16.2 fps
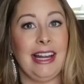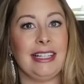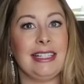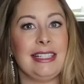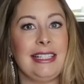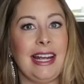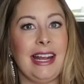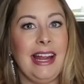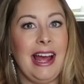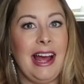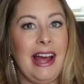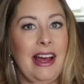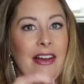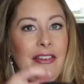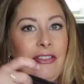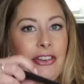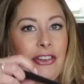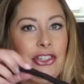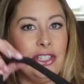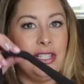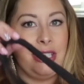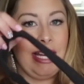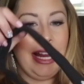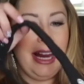Next, I have
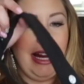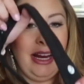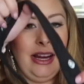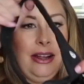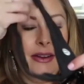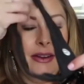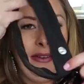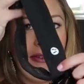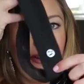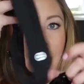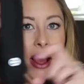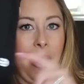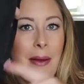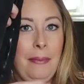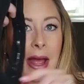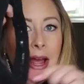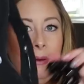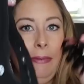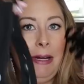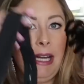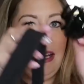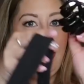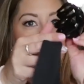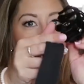just a
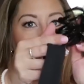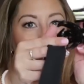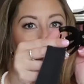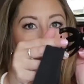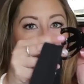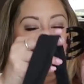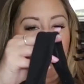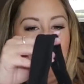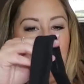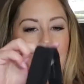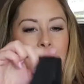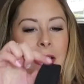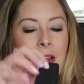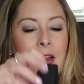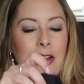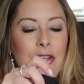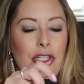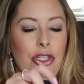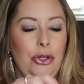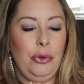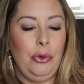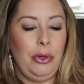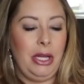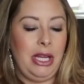headband and a clip
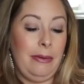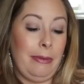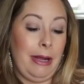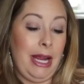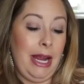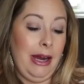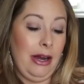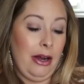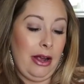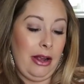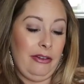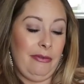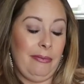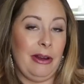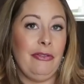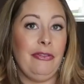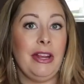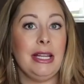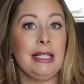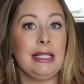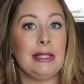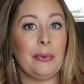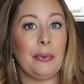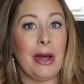to keep my hair out of my
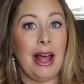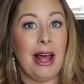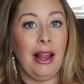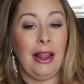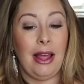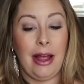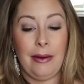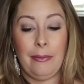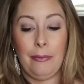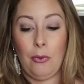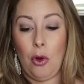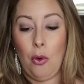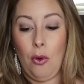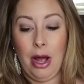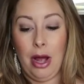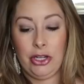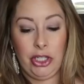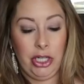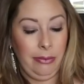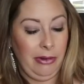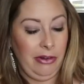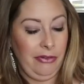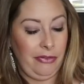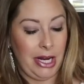face while I'm
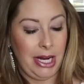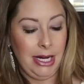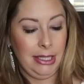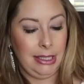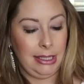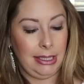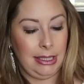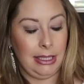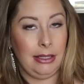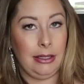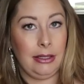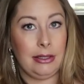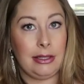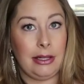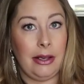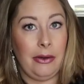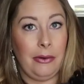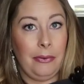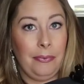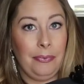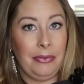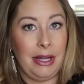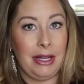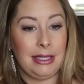washing my face. So
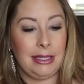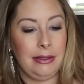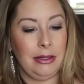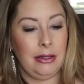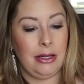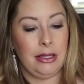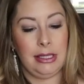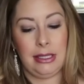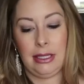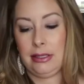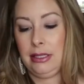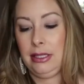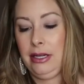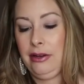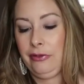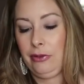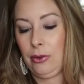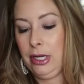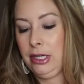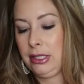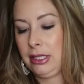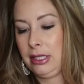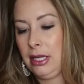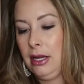that's a necessity, of
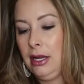course.